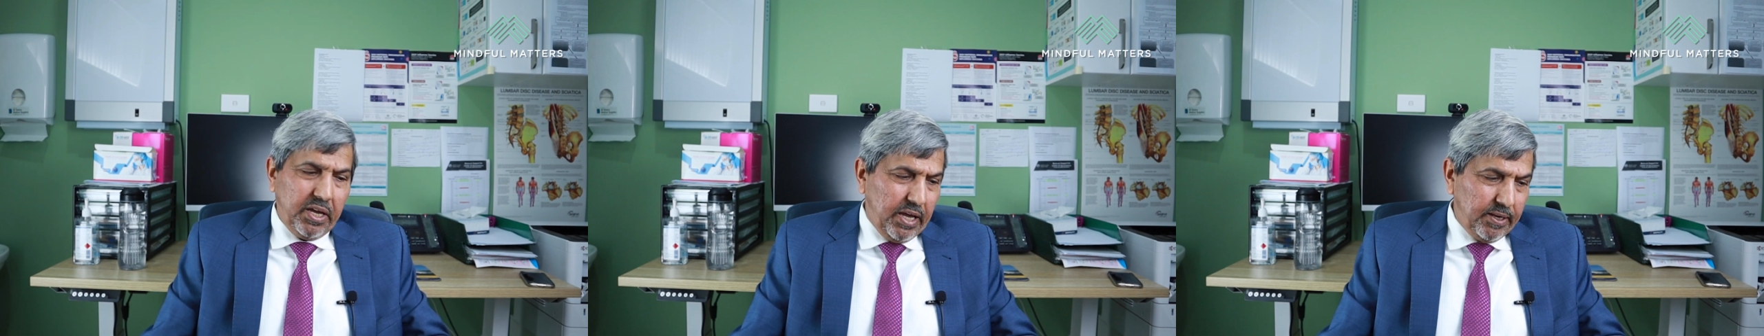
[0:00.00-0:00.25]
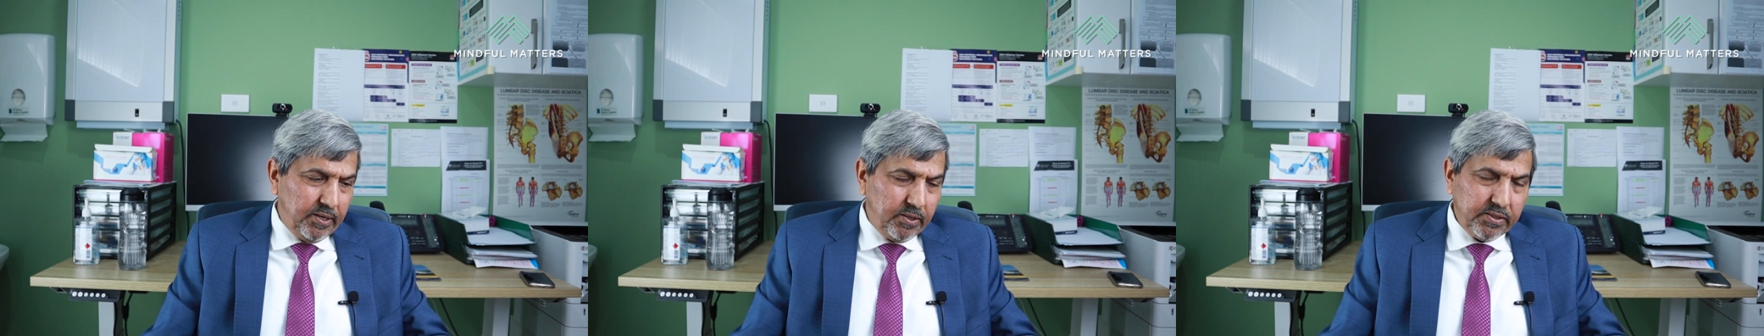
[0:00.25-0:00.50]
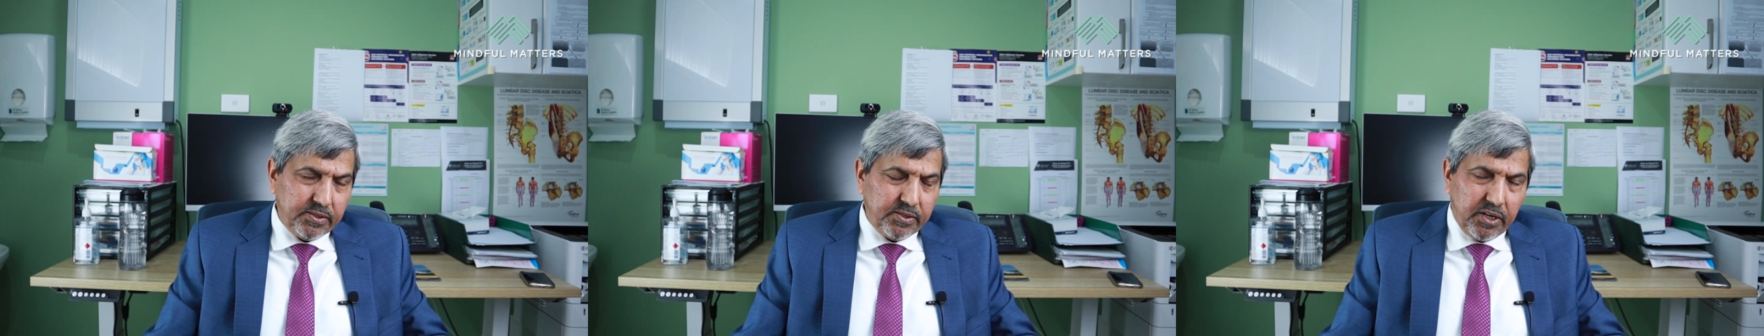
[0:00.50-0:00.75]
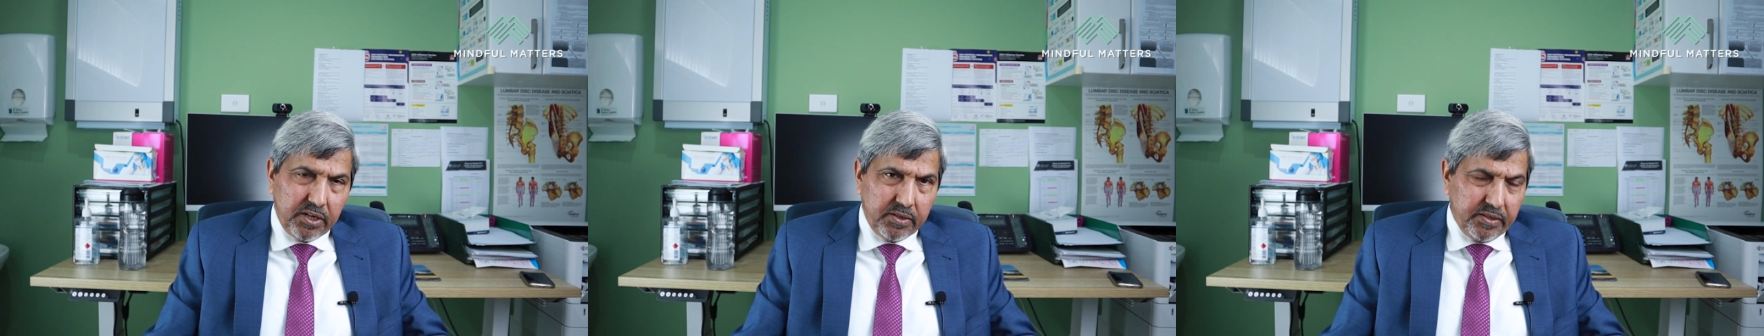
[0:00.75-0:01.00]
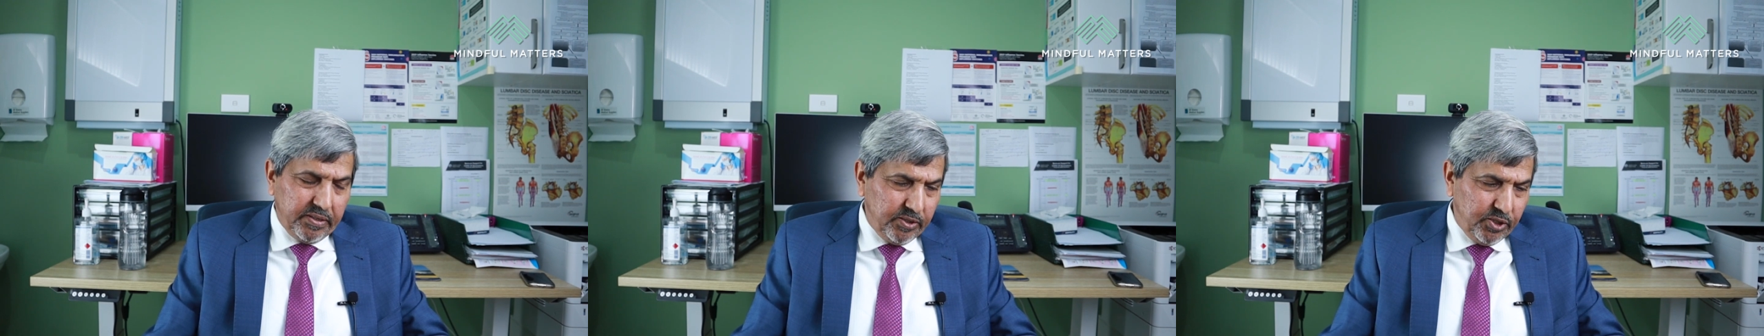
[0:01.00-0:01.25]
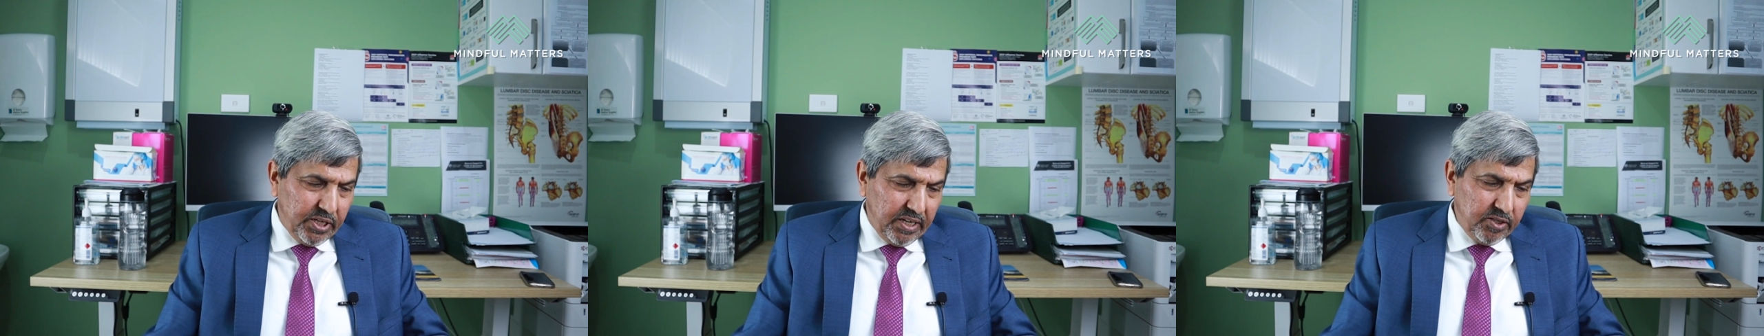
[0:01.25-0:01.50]
and it is not
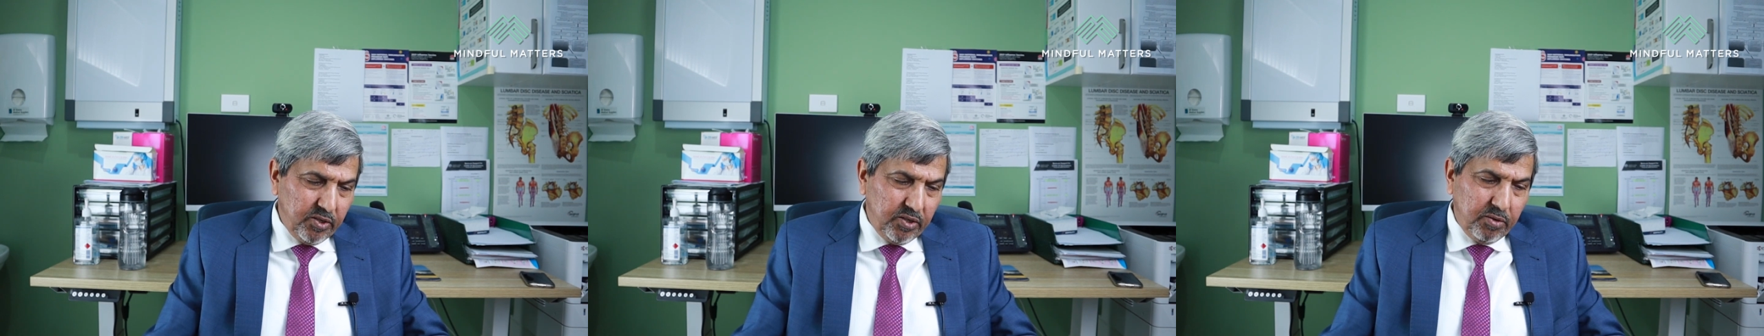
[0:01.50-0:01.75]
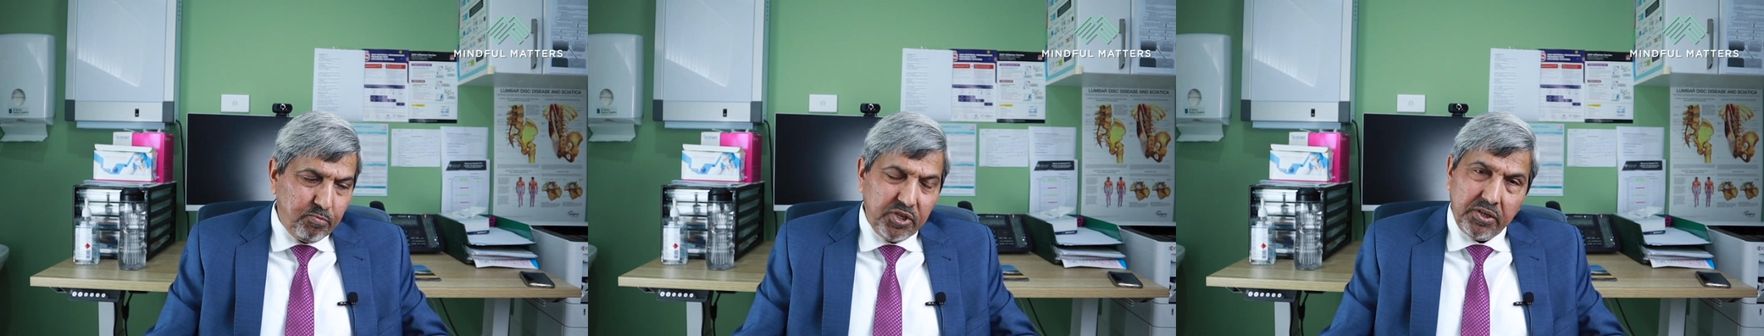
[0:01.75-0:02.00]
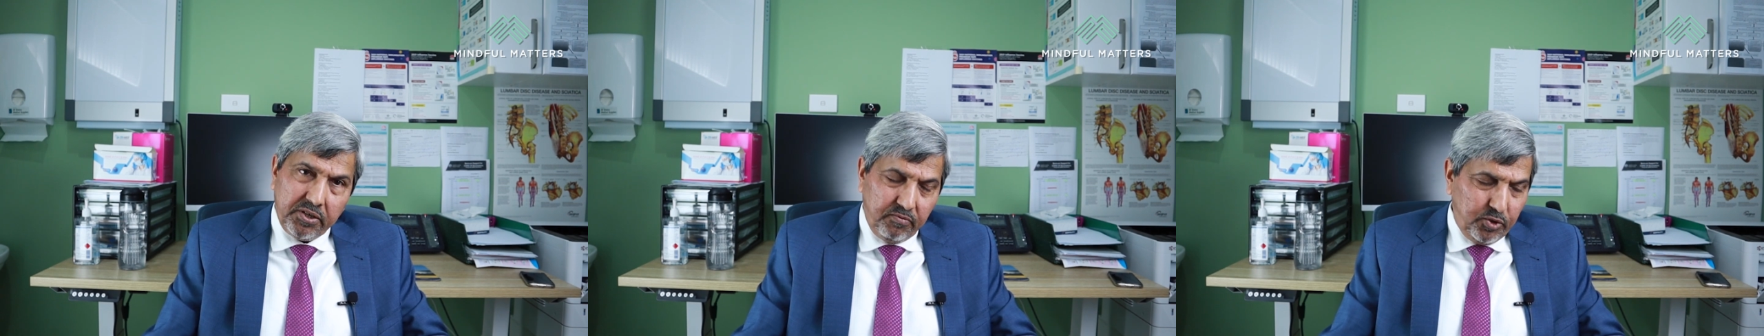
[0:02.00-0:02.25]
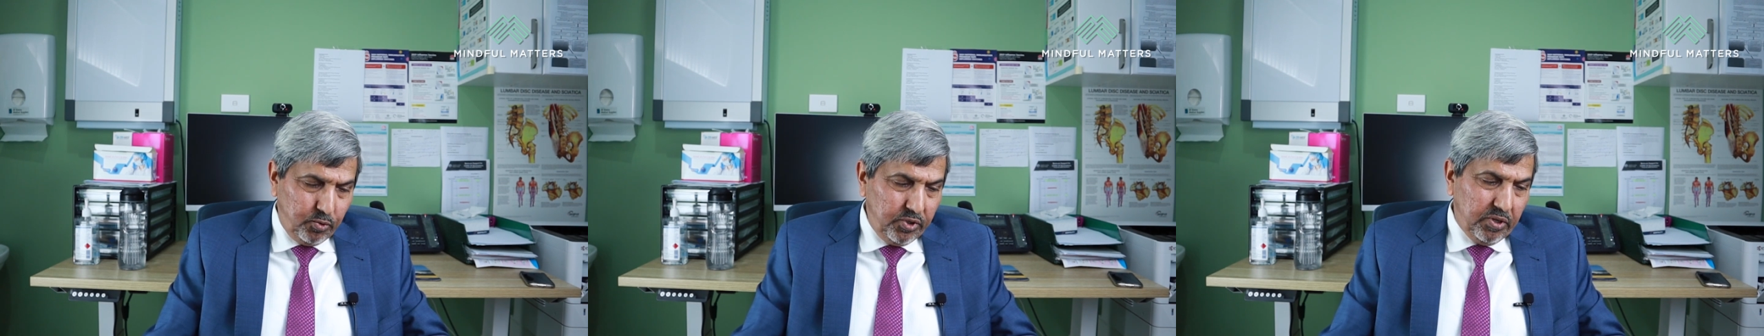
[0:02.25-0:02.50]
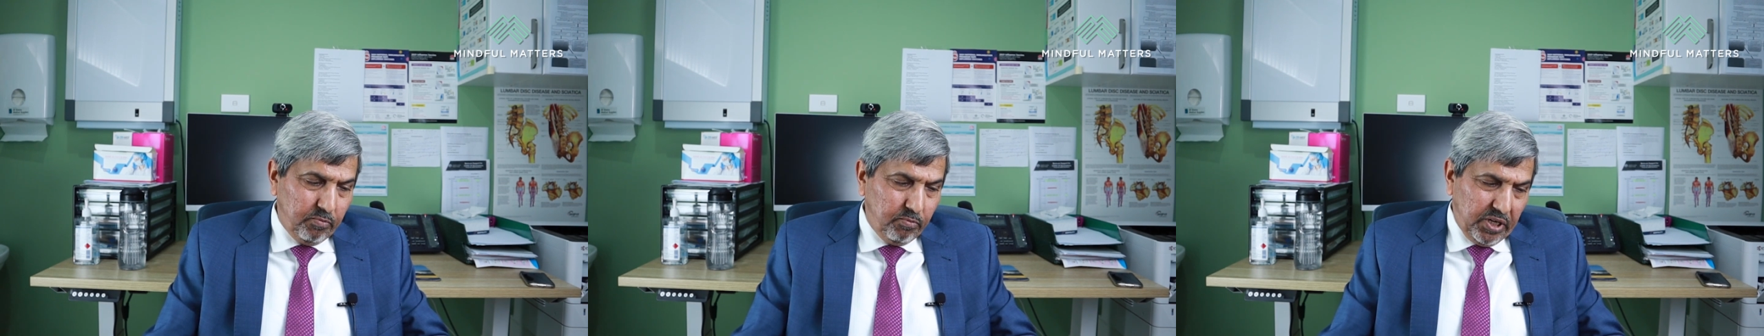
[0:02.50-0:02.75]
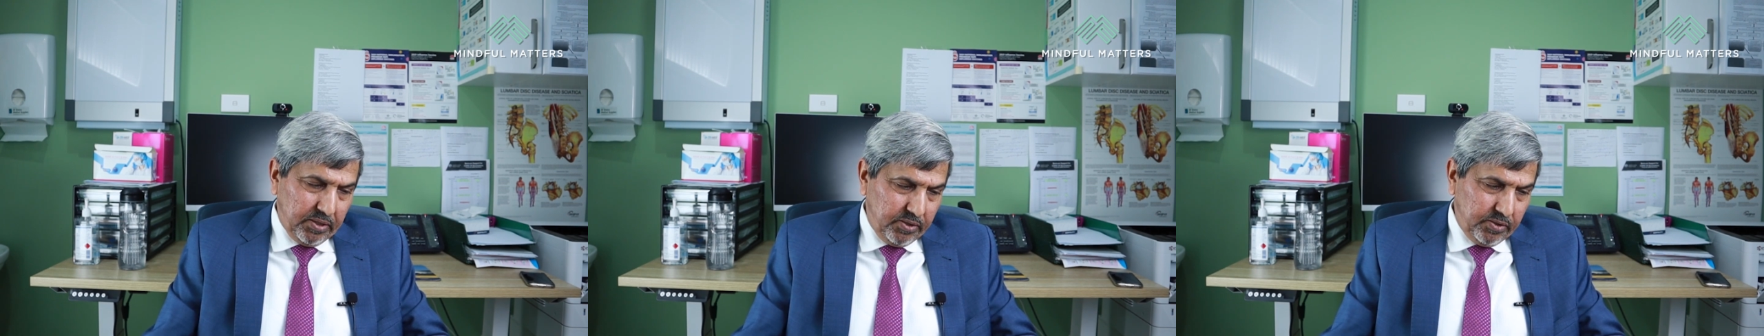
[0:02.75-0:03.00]
yet peer reviewed,
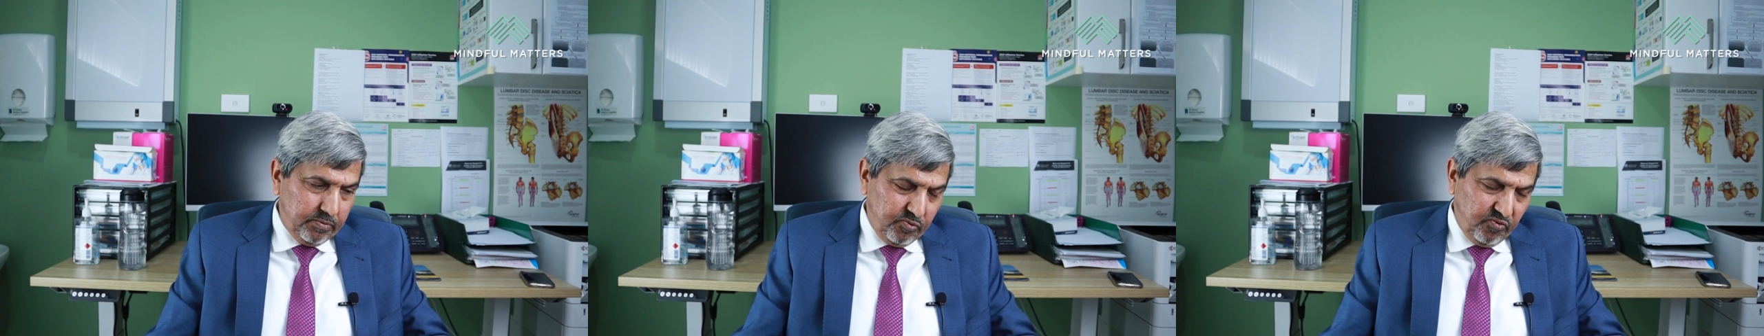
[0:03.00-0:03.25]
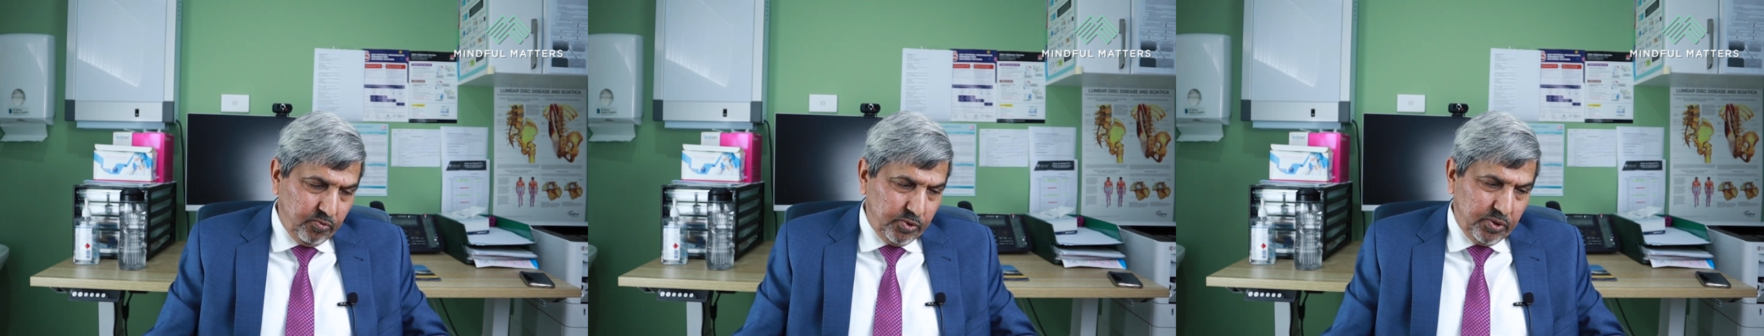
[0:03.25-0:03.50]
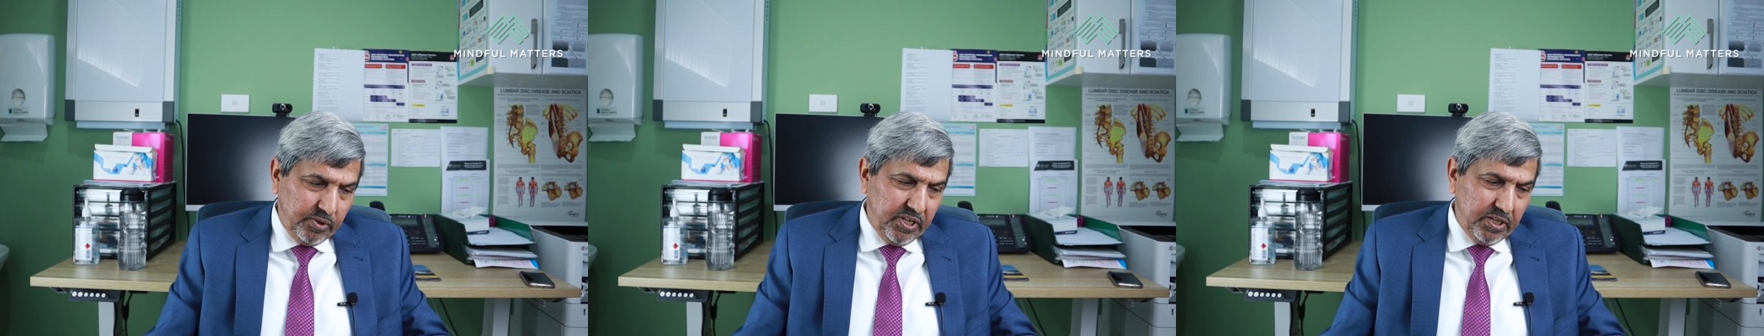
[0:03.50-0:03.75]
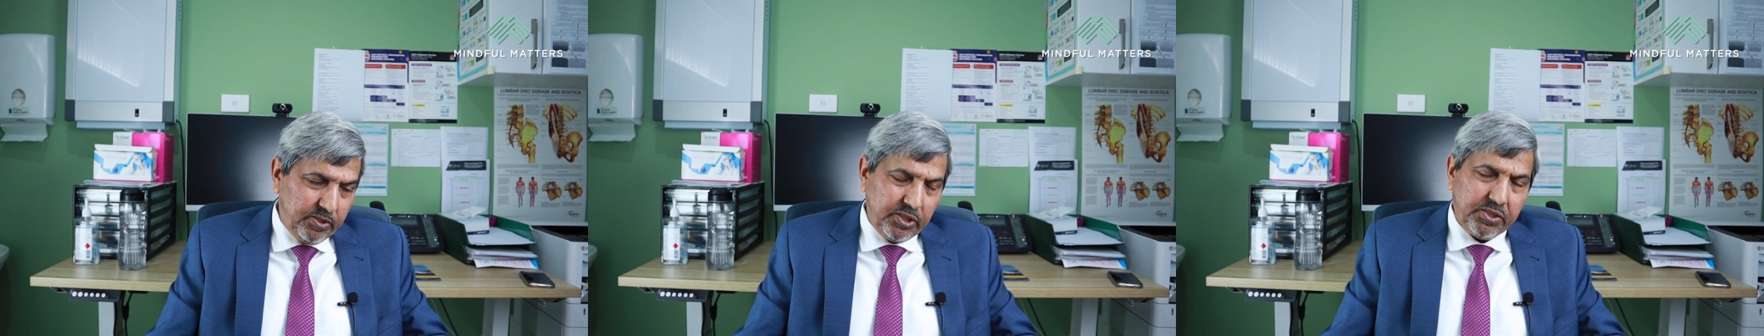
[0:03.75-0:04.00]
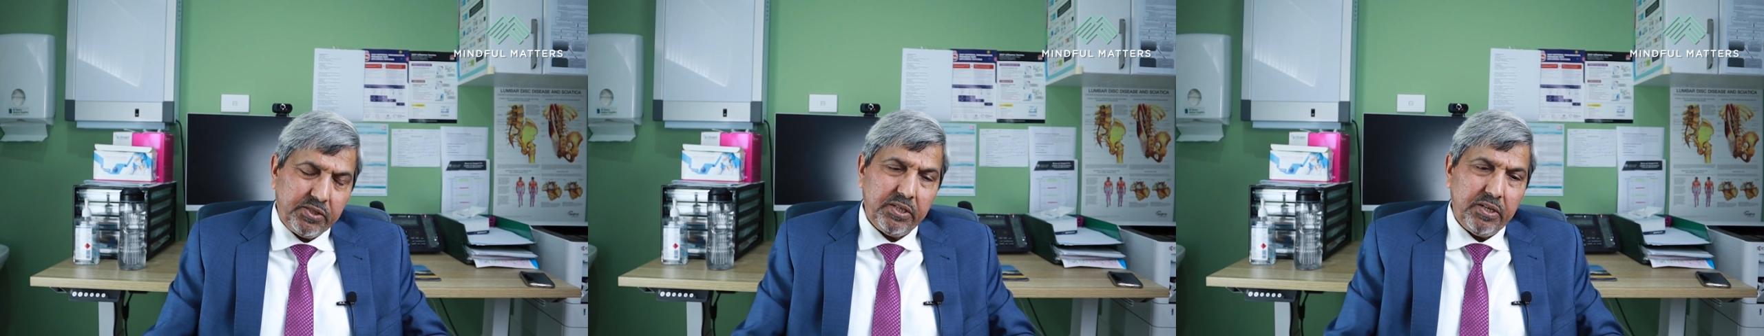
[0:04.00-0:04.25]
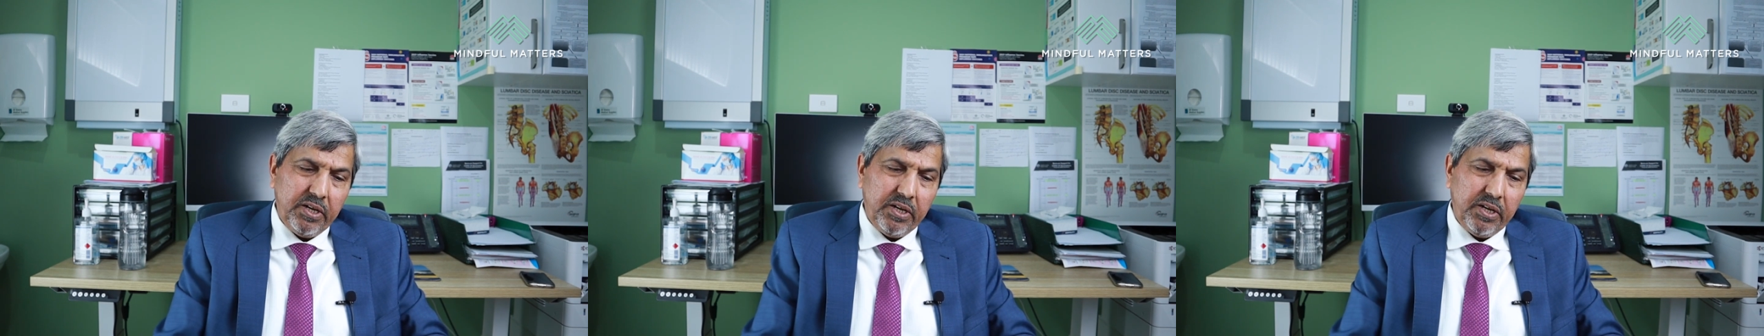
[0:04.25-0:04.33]
but they just